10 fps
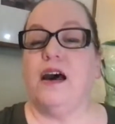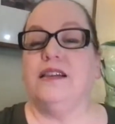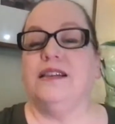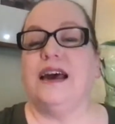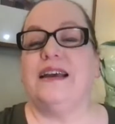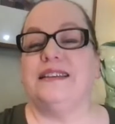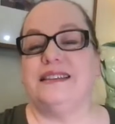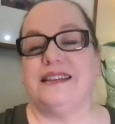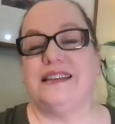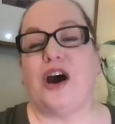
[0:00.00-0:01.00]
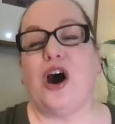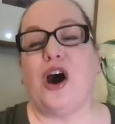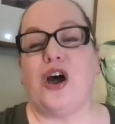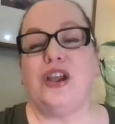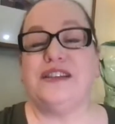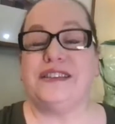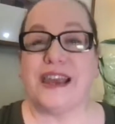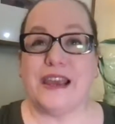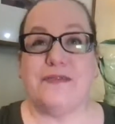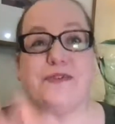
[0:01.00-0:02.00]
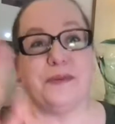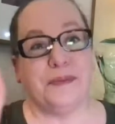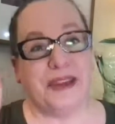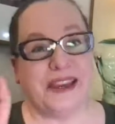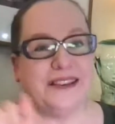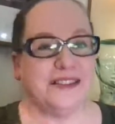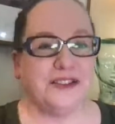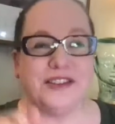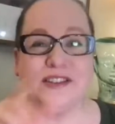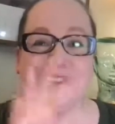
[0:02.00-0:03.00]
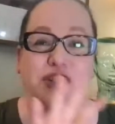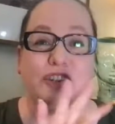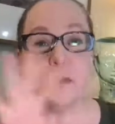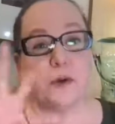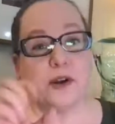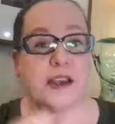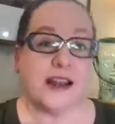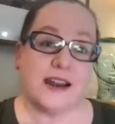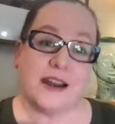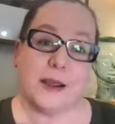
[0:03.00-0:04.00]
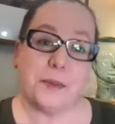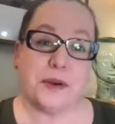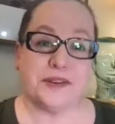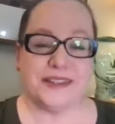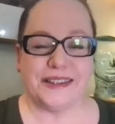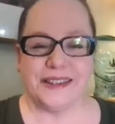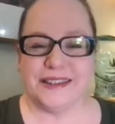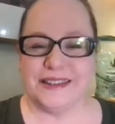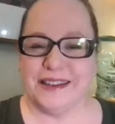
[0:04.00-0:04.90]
Liza says all day for me. So she's a morning and a night person.